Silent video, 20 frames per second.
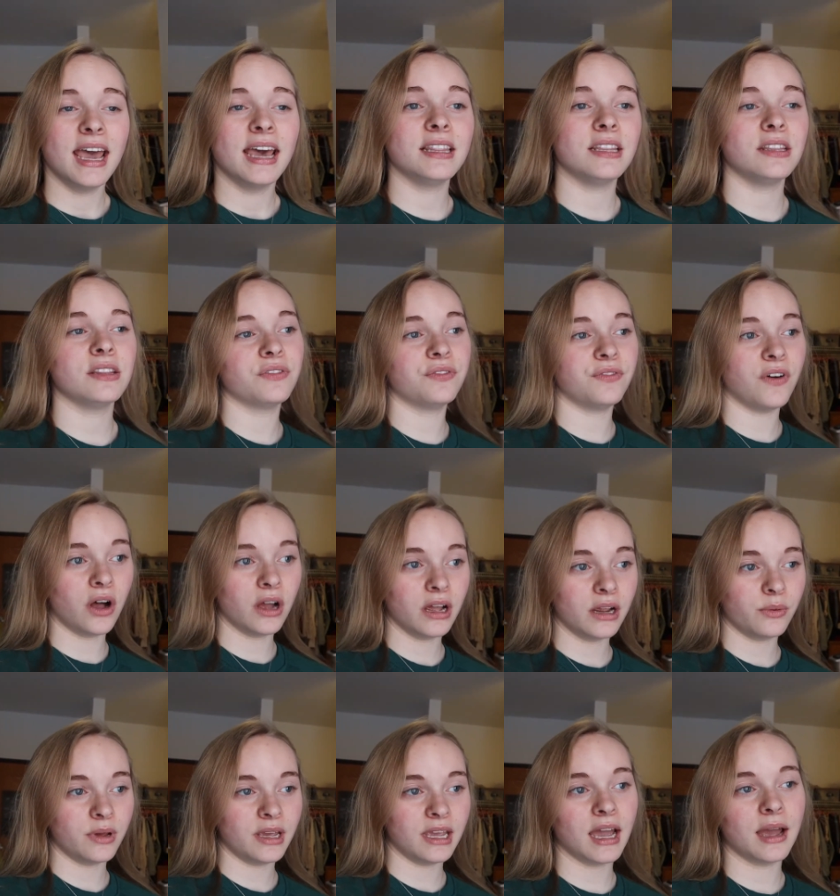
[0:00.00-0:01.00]
And then the
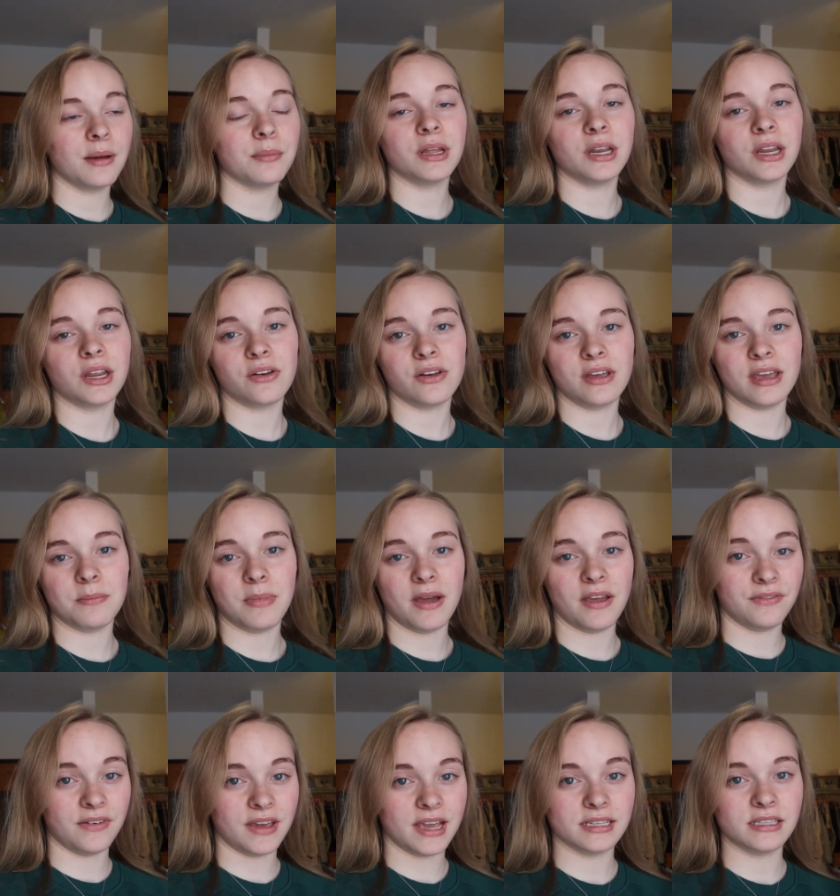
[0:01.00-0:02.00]
following week, I'm going to go get
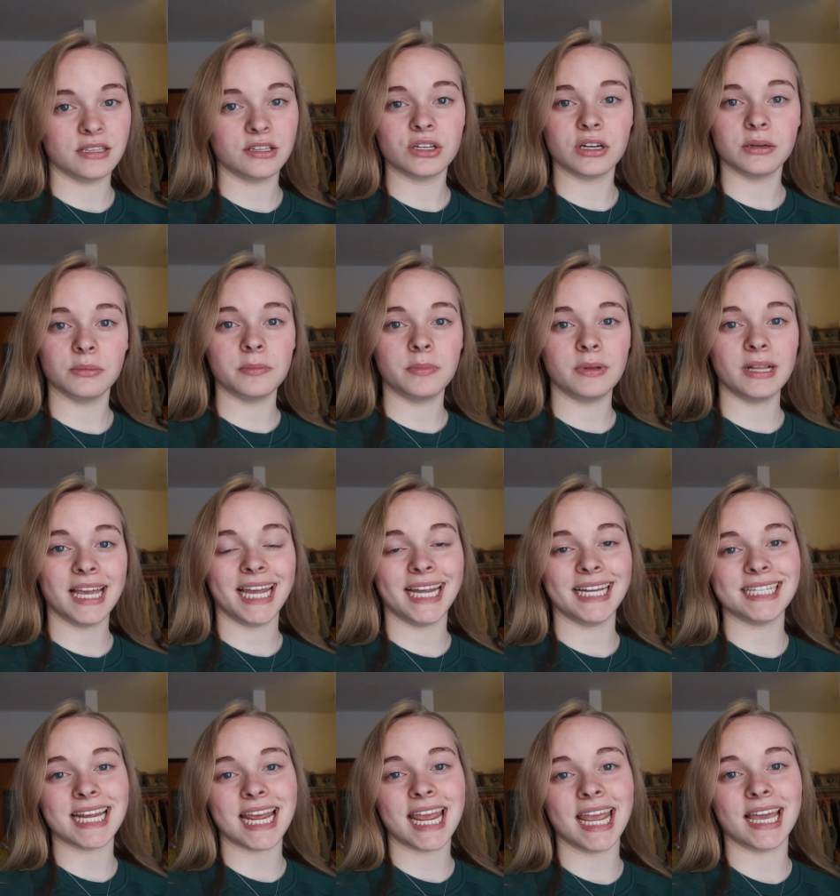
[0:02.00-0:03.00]
my face
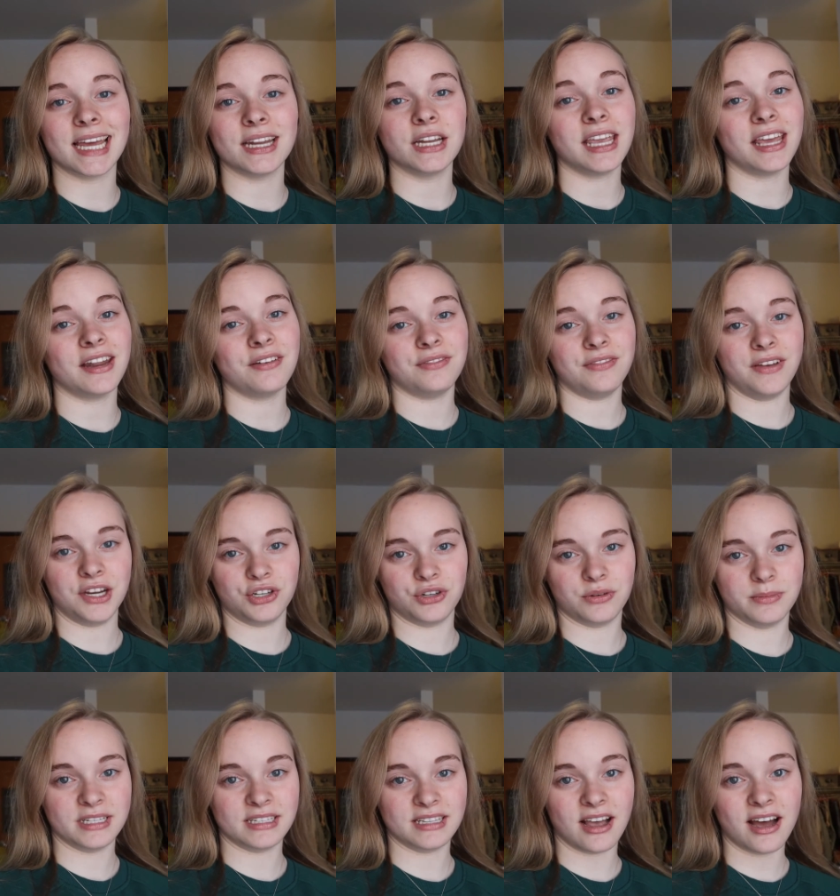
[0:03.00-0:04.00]
dermaplaned and get a
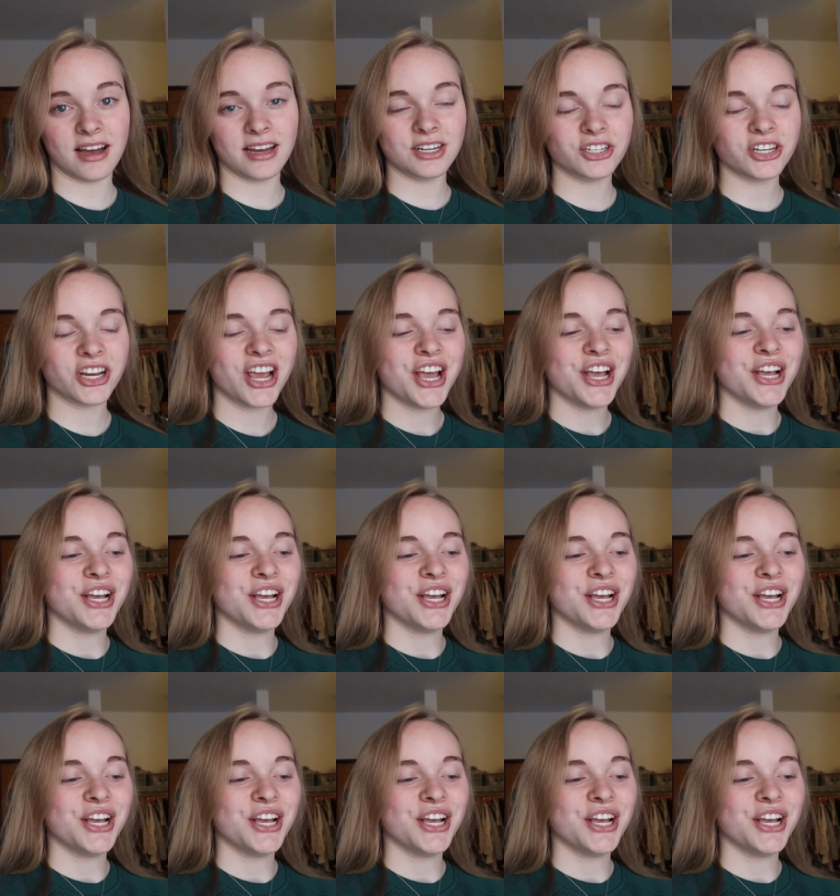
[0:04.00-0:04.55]
facial massage.